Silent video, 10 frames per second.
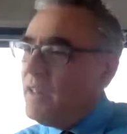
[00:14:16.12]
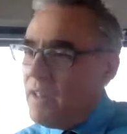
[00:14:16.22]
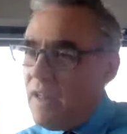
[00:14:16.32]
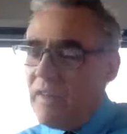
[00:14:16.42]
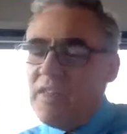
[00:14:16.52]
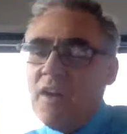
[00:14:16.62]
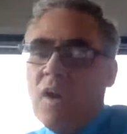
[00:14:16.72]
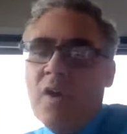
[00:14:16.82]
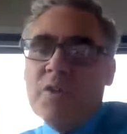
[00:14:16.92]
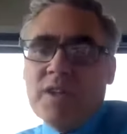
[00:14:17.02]
I think
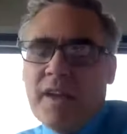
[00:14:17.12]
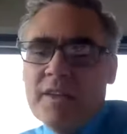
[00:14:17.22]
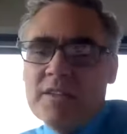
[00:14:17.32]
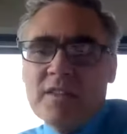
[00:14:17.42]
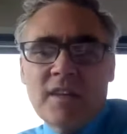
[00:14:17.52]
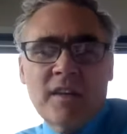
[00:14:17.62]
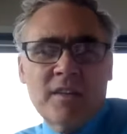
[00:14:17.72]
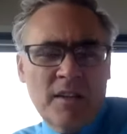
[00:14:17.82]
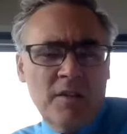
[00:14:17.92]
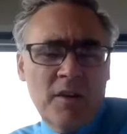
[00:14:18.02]
all those kinds of
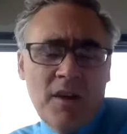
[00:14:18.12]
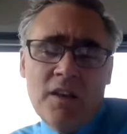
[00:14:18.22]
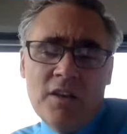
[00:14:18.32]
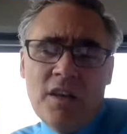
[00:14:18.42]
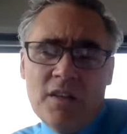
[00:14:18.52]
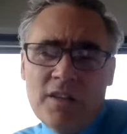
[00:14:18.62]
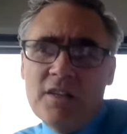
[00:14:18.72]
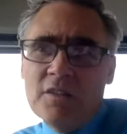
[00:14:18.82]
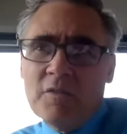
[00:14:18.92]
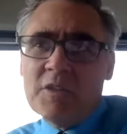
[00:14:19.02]
things, and a
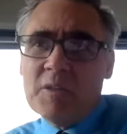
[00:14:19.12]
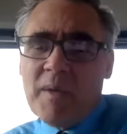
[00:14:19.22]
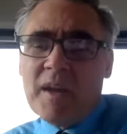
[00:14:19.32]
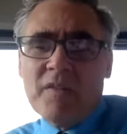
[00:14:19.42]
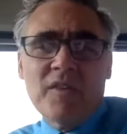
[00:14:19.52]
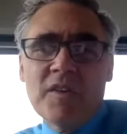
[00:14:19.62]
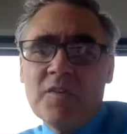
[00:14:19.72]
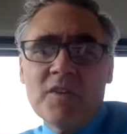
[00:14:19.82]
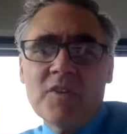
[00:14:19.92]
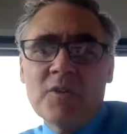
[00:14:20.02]
decent respect for
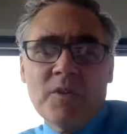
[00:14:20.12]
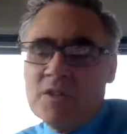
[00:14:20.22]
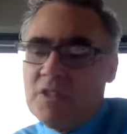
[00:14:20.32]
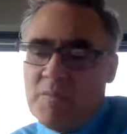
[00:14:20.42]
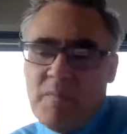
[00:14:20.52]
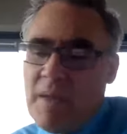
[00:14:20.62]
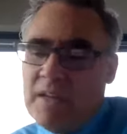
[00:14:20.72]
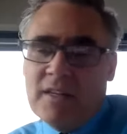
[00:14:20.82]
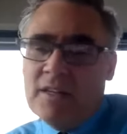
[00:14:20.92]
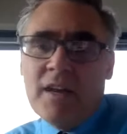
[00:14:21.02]
individuals is just
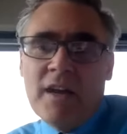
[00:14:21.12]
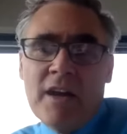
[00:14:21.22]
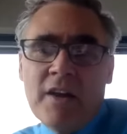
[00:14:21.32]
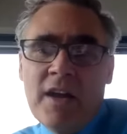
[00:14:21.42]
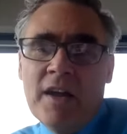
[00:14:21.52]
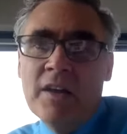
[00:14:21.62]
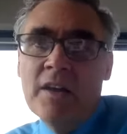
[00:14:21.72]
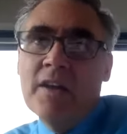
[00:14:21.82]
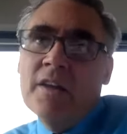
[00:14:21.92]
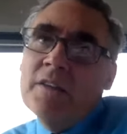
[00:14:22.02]
higher ed.
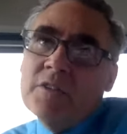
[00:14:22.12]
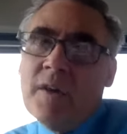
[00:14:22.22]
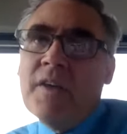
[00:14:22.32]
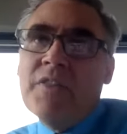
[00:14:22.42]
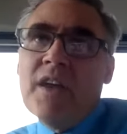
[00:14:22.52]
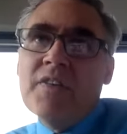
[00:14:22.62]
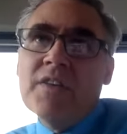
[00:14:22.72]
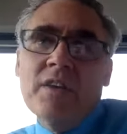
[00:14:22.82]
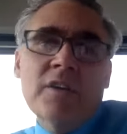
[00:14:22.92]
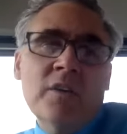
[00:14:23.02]
So I
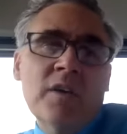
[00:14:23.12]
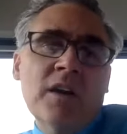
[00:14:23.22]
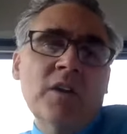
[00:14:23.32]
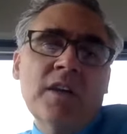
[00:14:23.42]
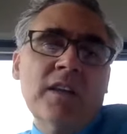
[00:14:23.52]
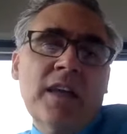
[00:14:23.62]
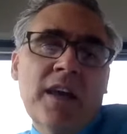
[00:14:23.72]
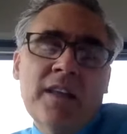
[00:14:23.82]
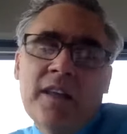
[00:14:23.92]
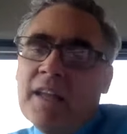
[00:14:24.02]
think you got to look at
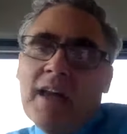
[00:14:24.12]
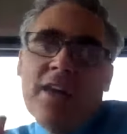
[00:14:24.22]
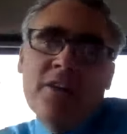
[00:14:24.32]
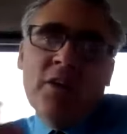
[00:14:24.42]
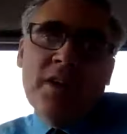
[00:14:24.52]
that, and I don't know,